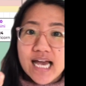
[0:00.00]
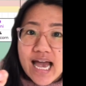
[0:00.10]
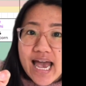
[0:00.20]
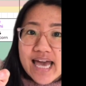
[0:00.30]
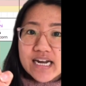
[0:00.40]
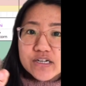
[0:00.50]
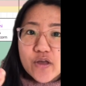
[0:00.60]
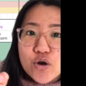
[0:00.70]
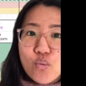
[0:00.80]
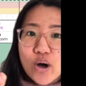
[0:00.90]
and
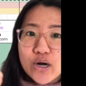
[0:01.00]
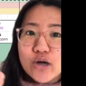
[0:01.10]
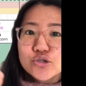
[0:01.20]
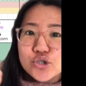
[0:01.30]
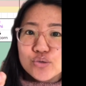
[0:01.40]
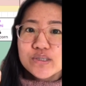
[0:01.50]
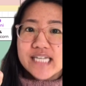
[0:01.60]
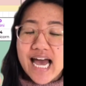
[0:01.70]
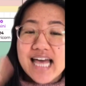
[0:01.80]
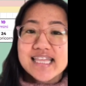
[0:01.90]
another one on June
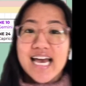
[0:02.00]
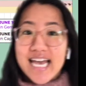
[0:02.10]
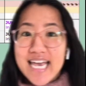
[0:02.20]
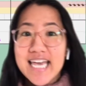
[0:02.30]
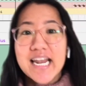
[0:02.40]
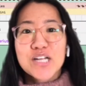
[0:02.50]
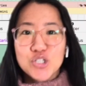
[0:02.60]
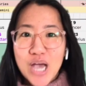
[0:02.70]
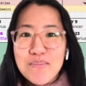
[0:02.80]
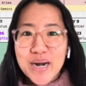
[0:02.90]
10th in
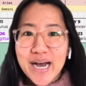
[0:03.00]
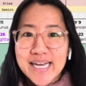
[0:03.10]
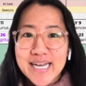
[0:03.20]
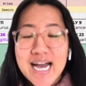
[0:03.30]
Gemini.